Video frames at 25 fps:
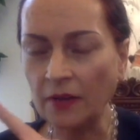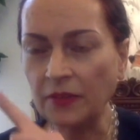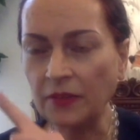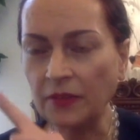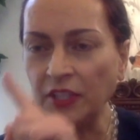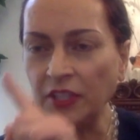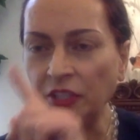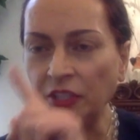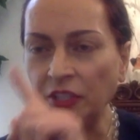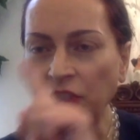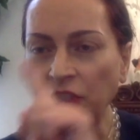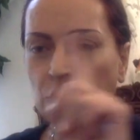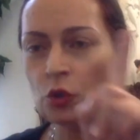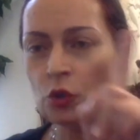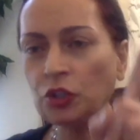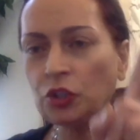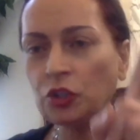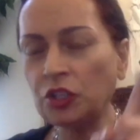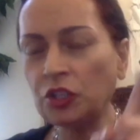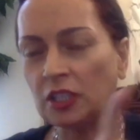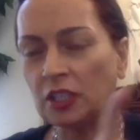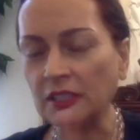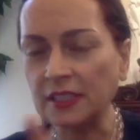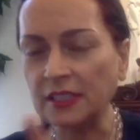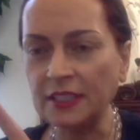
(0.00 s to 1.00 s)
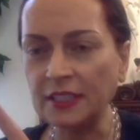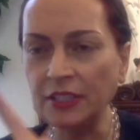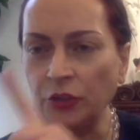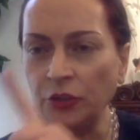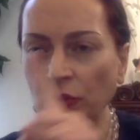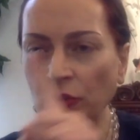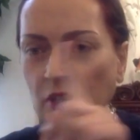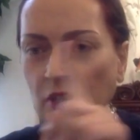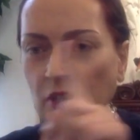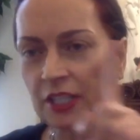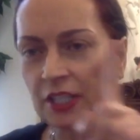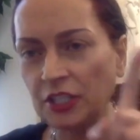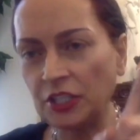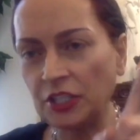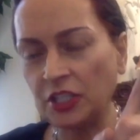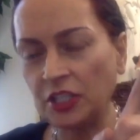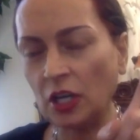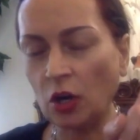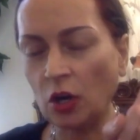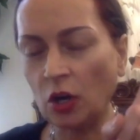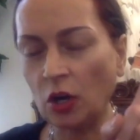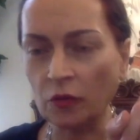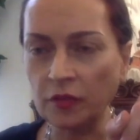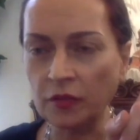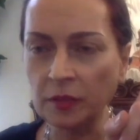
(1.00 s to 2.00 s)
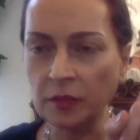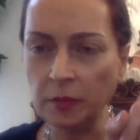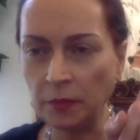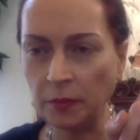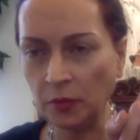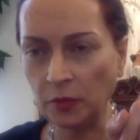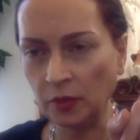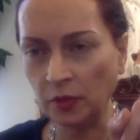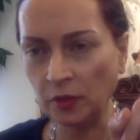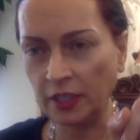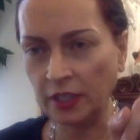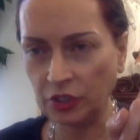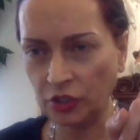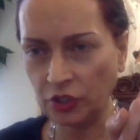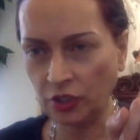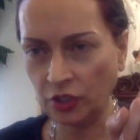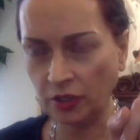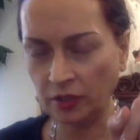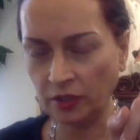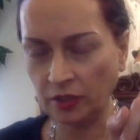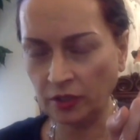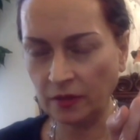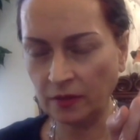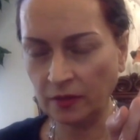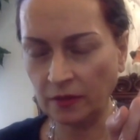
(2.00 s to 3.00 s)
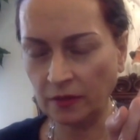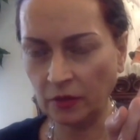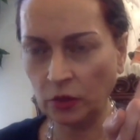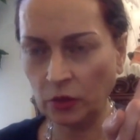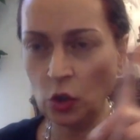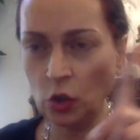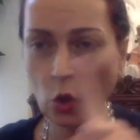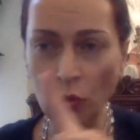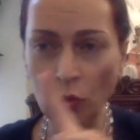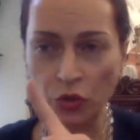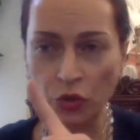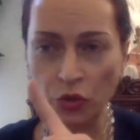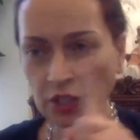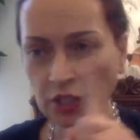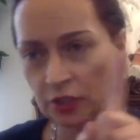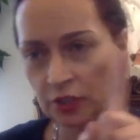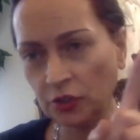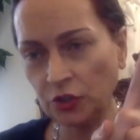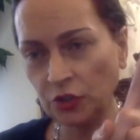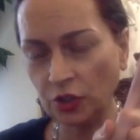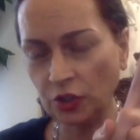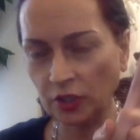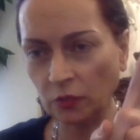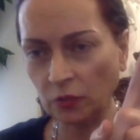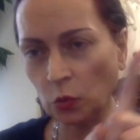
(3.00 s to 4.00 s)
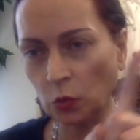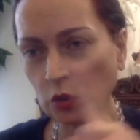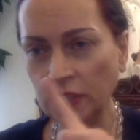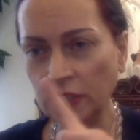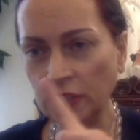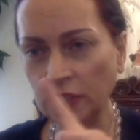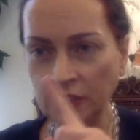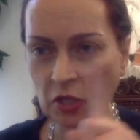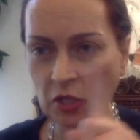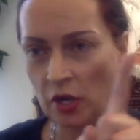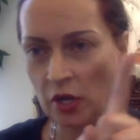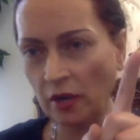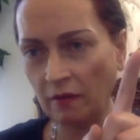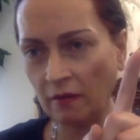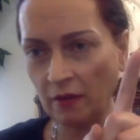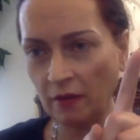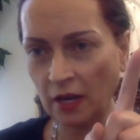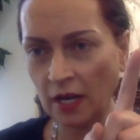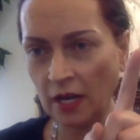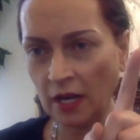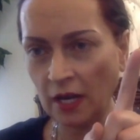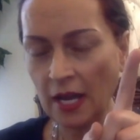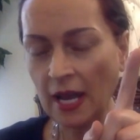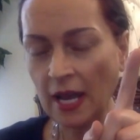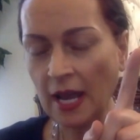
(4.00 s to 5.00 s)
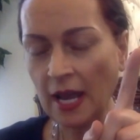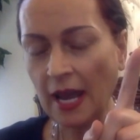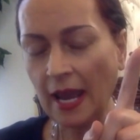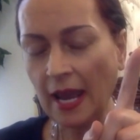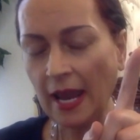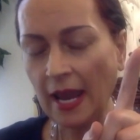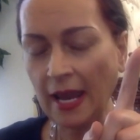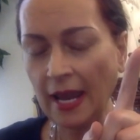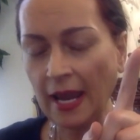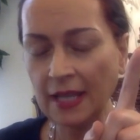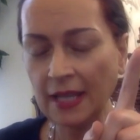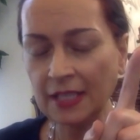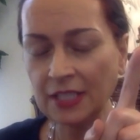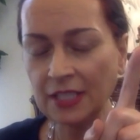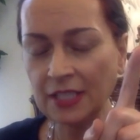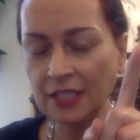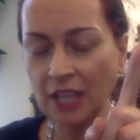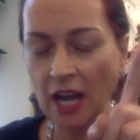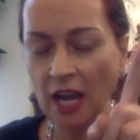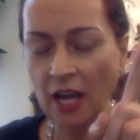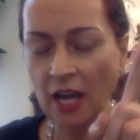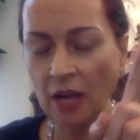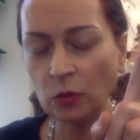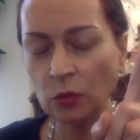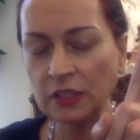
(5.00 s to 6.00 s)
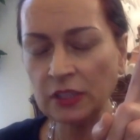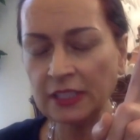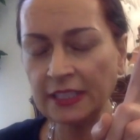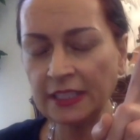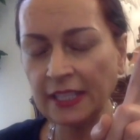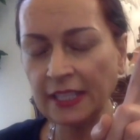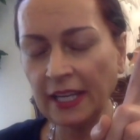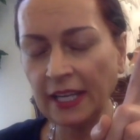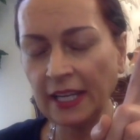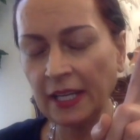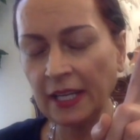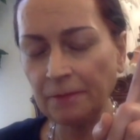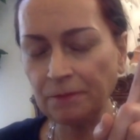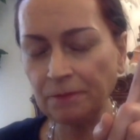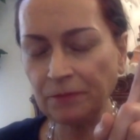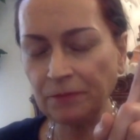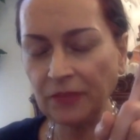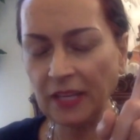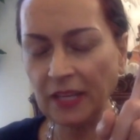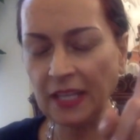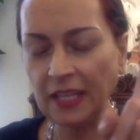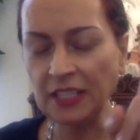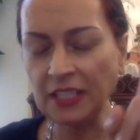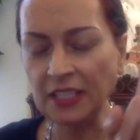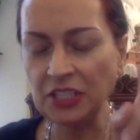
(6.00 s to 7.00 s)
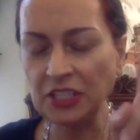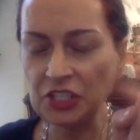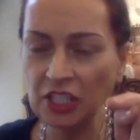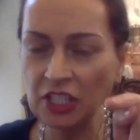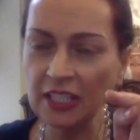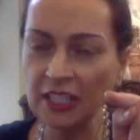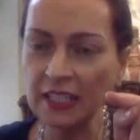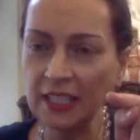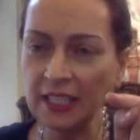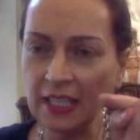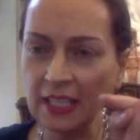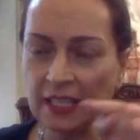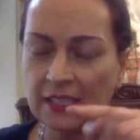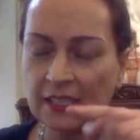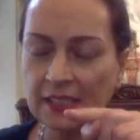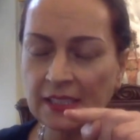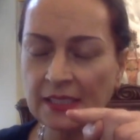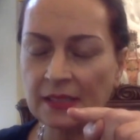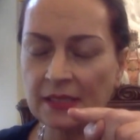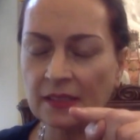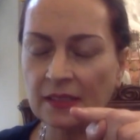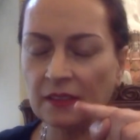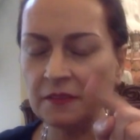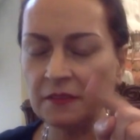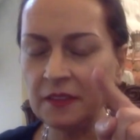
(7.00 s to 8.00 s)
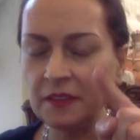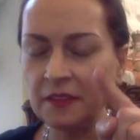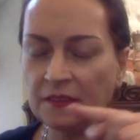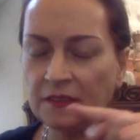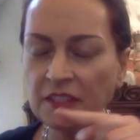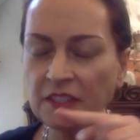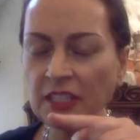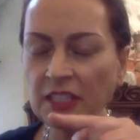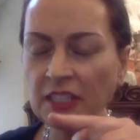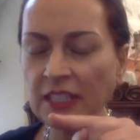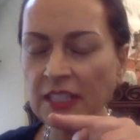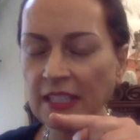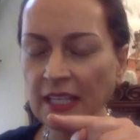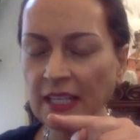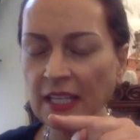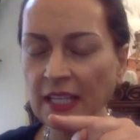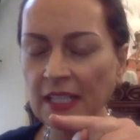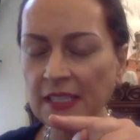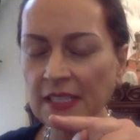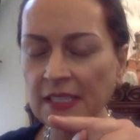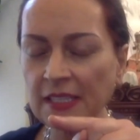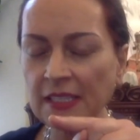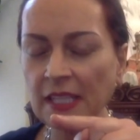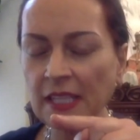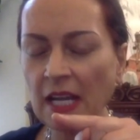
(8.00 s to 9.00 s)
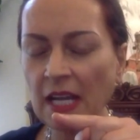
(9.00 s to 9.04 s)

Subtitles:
the total sterility of the population. No children whatsoever. And I would say in 10 years, 15 years,